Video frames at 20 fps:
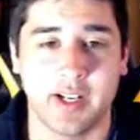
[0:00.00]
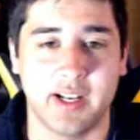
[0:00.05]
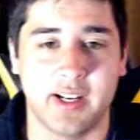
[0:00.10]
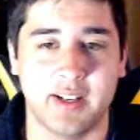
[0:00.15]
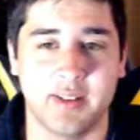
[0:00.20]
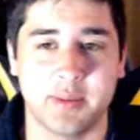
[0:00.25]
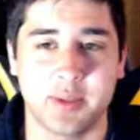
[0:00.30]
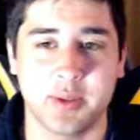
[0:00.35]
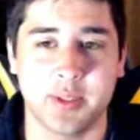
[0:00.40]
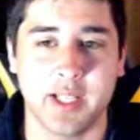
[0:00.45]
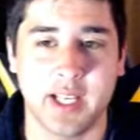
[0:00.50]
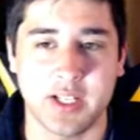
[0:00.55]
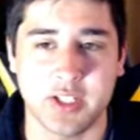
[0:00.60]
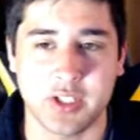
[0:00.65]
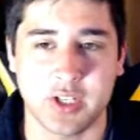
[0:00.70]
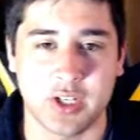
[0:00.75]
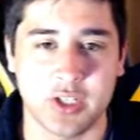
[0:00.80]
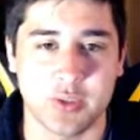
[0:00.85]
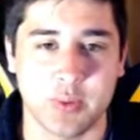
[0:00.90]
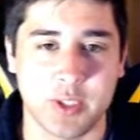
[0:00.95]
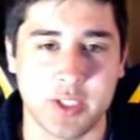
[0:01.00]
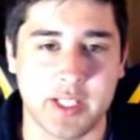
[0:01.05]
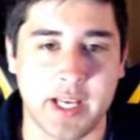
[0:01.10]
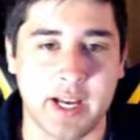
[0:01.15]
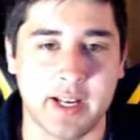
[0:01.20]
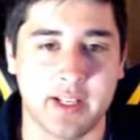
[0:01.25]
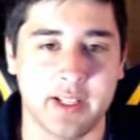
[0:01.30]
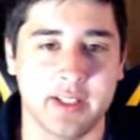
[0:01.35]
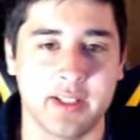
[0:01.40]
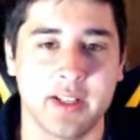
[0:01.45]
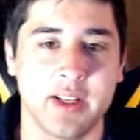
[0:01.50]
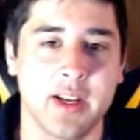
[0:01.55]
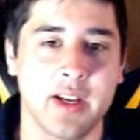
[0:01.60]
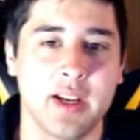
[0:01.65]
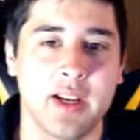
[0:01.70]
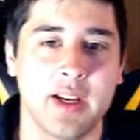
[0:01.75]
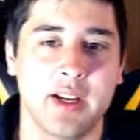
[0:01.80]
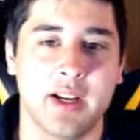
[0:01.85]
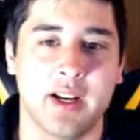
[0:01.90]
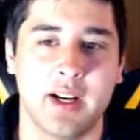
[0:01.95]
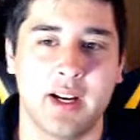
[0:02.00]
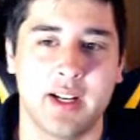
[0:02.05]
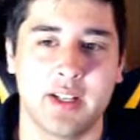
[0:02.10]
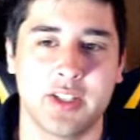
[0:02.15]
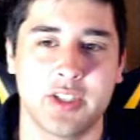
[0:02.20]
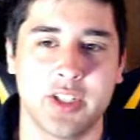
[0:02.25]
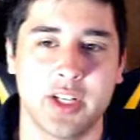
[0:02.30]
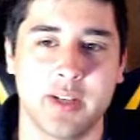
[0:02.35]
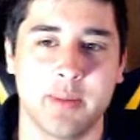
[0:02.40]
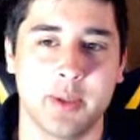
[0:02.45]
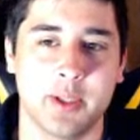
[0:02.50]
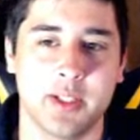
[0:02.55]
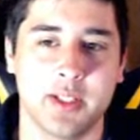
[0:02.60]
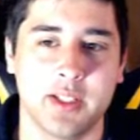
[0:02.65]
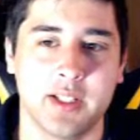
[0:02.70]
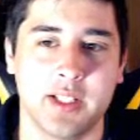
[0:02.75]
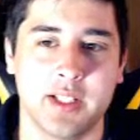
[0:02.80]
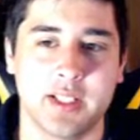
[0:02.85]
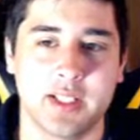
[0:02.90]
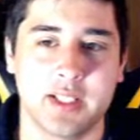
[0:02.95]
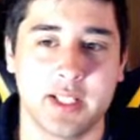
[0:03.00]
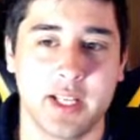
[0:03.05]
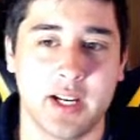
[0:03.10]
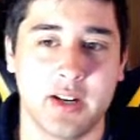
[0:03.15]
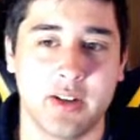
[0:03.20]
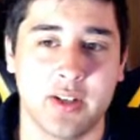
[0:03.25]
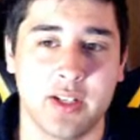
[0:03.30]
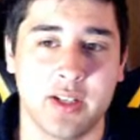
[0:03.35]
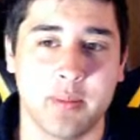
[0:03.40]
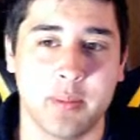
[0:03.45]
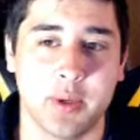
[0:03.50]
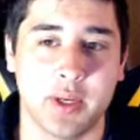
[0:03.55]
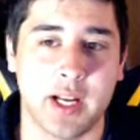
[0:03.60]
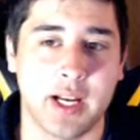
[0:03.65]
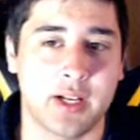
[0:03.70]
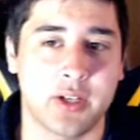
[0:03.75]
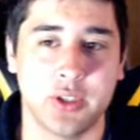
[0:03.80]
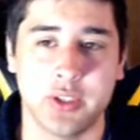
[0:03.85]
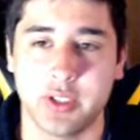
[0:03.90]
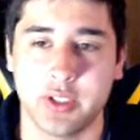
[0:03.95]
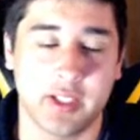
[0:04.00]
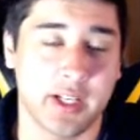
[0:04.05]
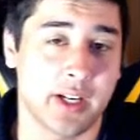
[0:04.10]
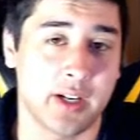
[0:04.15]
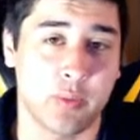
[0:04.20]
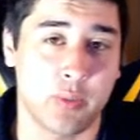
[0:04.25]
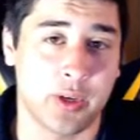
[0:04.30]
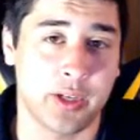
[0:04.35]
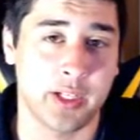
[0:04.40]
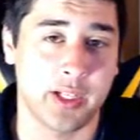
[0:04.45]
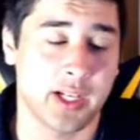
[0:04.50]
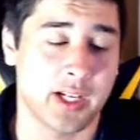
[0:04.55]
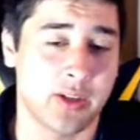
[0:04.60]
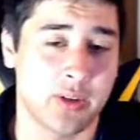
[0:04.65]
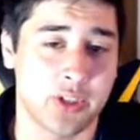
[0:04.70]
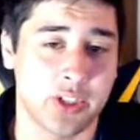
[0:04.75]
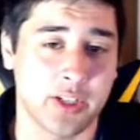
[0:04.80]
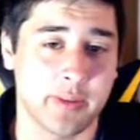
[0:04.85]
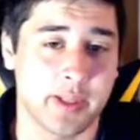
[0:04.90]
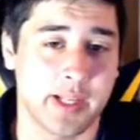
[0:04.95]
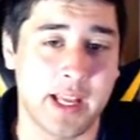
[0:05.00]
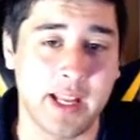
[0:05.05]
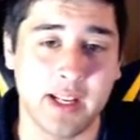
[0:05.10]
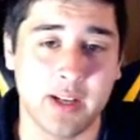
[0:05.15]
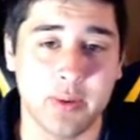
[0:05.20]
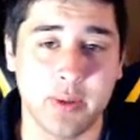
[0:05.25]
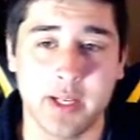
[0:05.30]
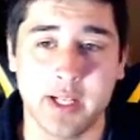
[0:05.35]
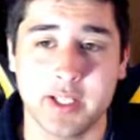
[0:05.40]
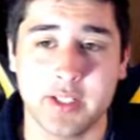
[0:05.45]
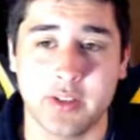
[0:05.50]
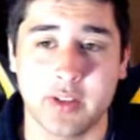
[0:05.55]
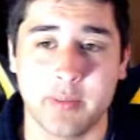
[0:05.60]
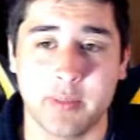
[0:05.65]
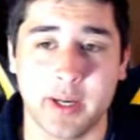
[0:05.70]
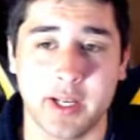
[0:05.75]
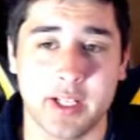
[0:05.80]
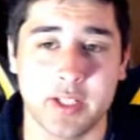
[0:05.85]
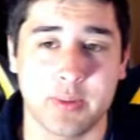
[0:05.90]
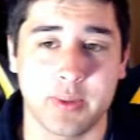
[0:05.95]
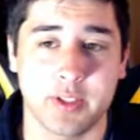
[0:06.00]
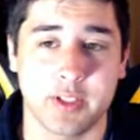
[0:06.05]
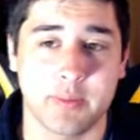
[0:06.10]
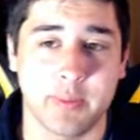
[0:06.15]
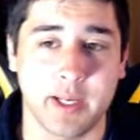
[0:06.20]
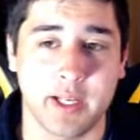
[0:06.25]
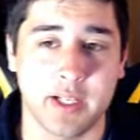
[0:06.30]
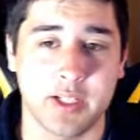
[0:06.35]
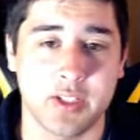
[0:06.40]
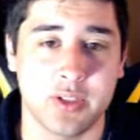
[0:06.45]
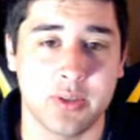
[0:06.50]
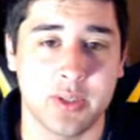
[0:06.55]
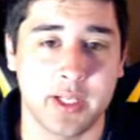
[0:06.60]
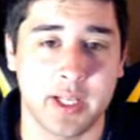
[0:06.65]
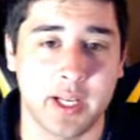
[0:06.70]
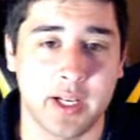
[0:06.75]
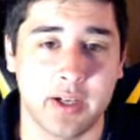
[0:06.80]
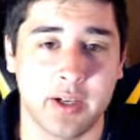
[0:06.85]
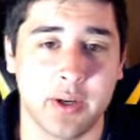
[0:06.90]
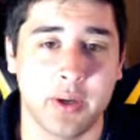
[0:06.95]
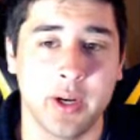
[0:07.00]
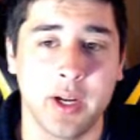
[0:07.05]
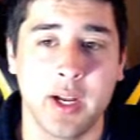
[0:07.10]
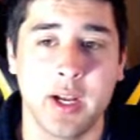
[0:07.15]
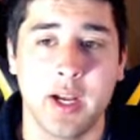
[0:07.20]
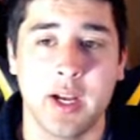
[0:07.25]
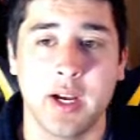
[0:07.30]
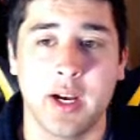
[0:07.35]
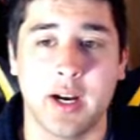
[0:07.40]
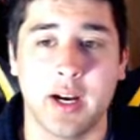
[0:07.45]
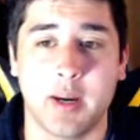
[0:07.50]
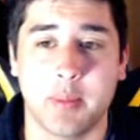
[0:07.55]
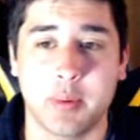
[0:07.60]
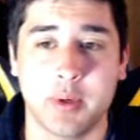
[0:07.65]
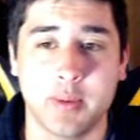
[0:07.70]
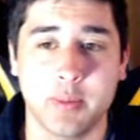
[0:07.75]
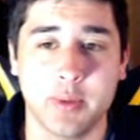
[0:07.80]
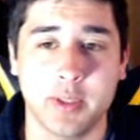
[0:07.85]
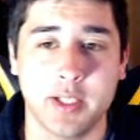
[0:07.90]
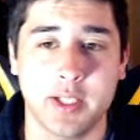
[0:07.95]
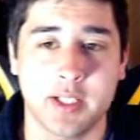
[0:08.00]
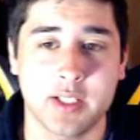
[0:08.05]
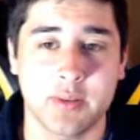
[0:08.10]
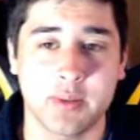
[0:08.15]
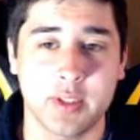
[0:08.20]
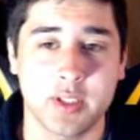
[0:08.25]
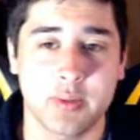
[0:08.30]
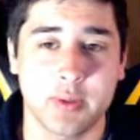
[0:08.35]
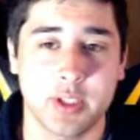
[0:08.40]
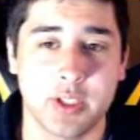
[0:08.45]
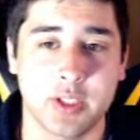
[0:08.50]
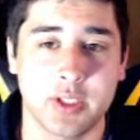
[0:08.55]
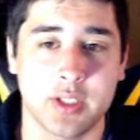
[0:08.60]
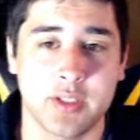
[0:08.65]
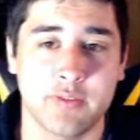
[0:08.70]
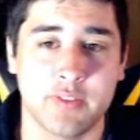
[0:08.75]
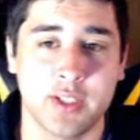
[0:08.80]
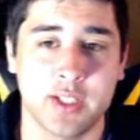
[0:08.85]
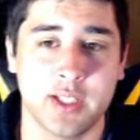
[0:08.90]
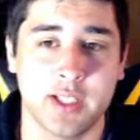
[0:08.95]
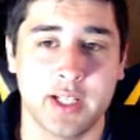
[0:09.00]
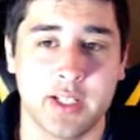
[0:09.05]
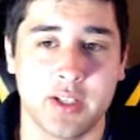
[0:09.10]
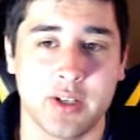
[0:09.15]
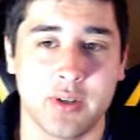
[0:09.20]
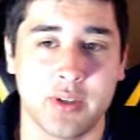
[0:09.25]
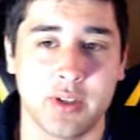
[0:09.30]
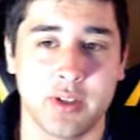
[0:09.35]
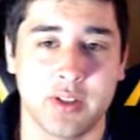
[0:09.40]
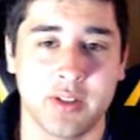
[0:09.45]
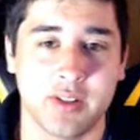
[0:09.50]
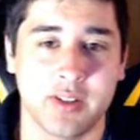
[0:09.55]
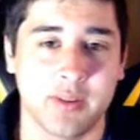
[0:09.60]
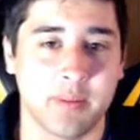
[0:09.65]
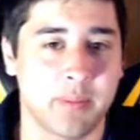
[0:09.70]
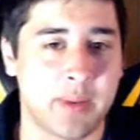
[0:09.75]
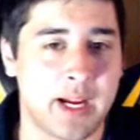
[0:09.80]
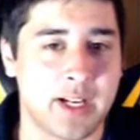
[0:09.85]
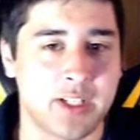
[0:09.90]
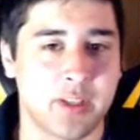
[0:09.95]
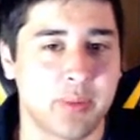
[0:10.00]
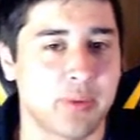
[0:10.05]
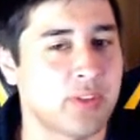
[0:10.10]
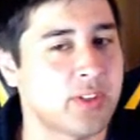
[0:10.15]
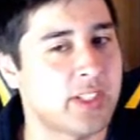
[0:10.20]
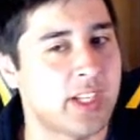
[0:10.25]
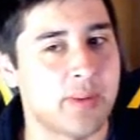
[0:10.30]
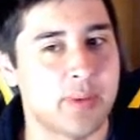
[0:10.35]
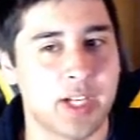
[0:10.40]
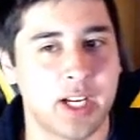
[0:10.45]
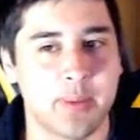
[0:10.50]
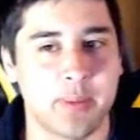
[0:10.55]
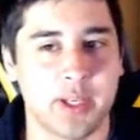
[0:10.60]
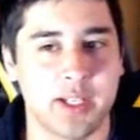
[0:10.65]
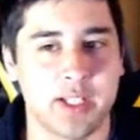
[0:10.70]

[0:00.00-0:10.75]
so you can't just hard switch that in. Shaman is scary, but I couldn't get a 1-hit KO on Shaman anyway, so I might as well just make it a 2-hit KO. Primarina doesn't really switch into Finny. I know the matchup of the same typing is